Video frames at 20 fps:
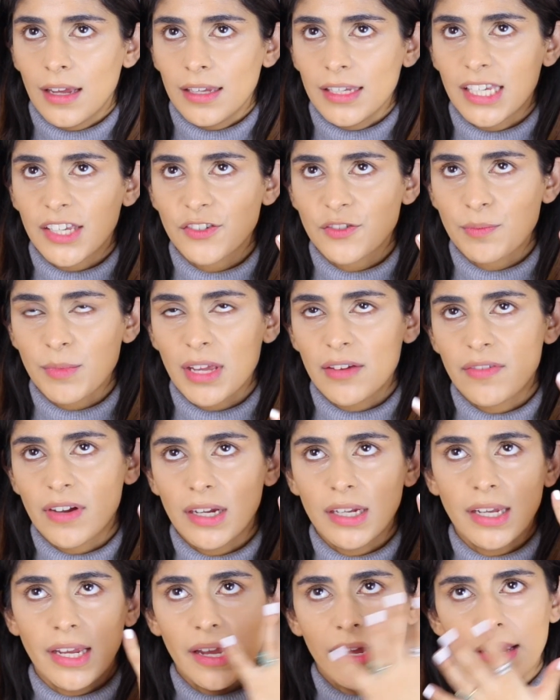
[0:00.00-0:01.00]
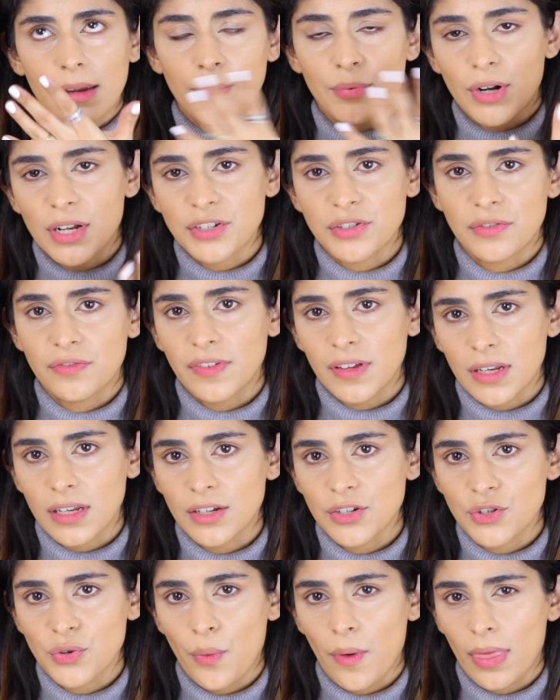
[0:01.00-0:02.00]
gives me a very airbrushed
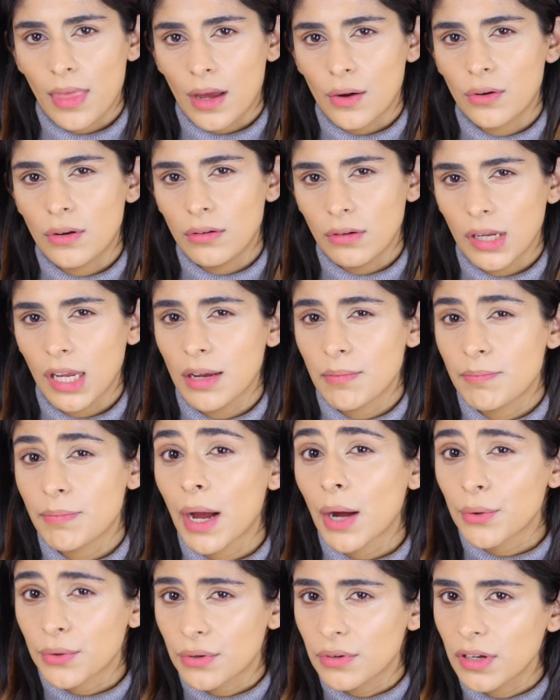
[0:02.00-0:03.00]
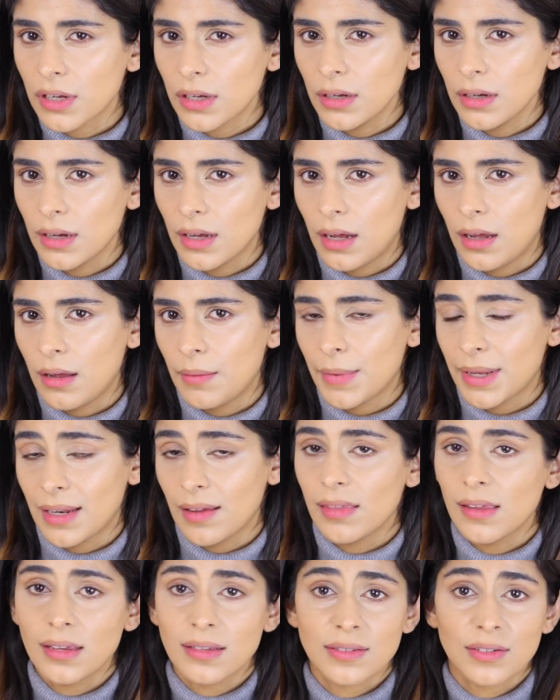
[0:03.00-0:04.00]
finish without looking powdery, and
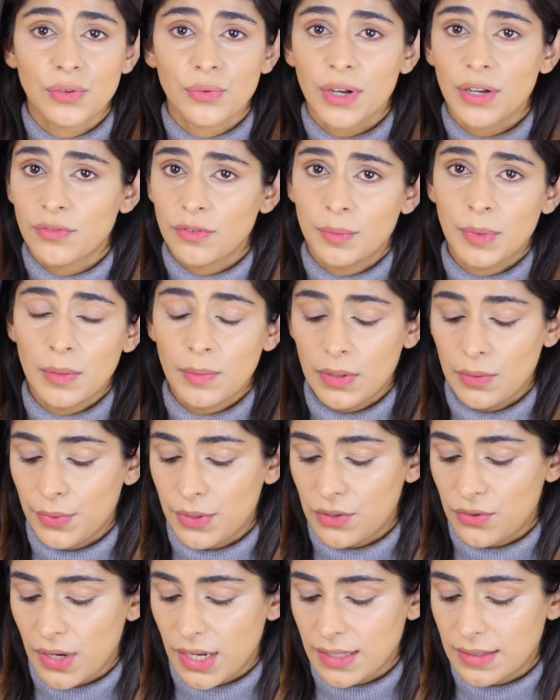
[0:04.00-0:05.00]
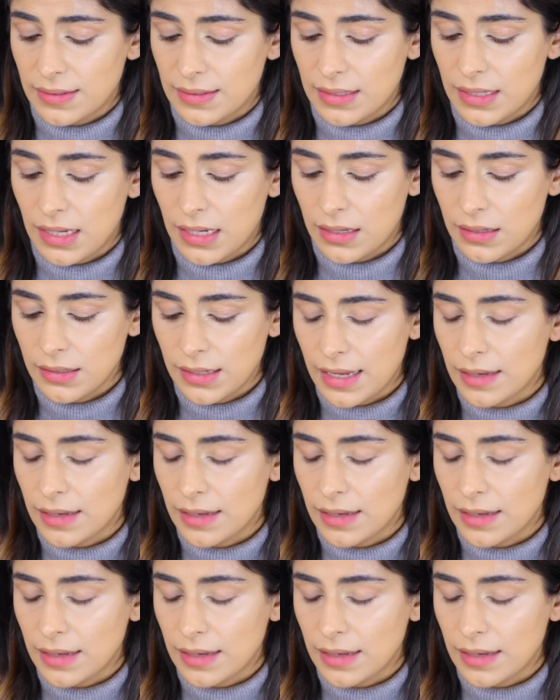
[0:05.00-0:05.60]
I think it's great for people with dry skin.